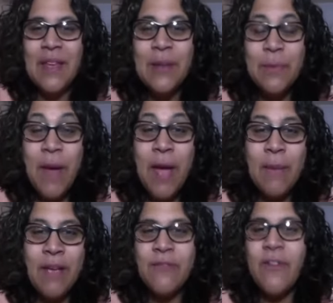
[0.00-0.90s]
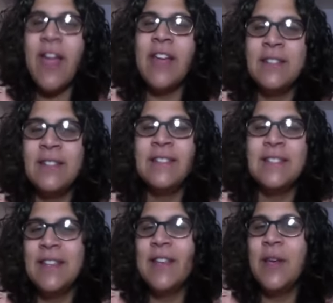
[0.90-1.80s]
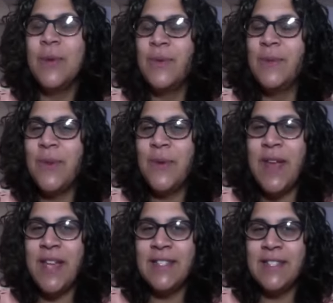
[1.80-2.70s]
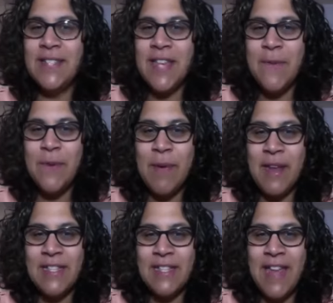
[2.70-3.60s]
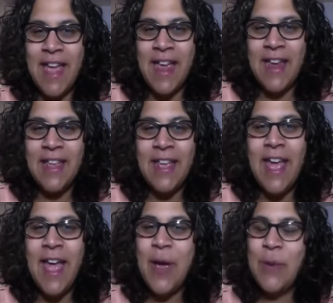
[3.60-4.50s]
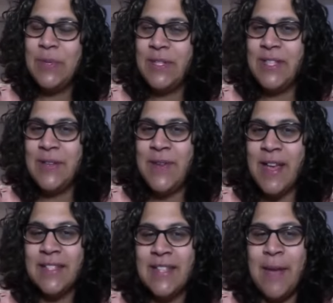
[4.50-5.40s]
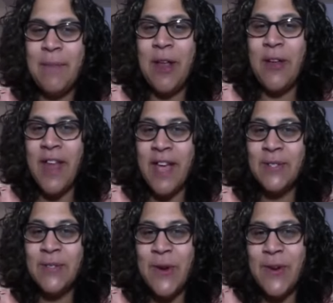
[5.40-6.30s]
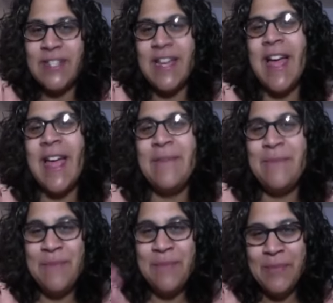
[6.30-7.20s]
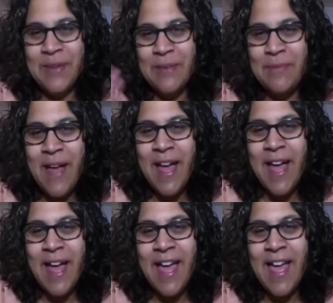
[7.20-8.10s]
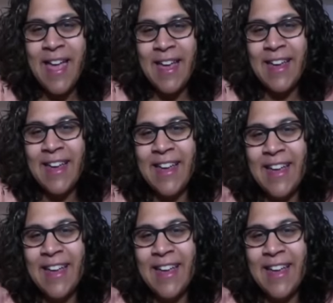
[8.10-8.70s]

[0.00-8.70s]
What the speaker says: Goodbye, my friends. It was so nice to see everybody today. I hope to see you next time in our next story time. Goodbye.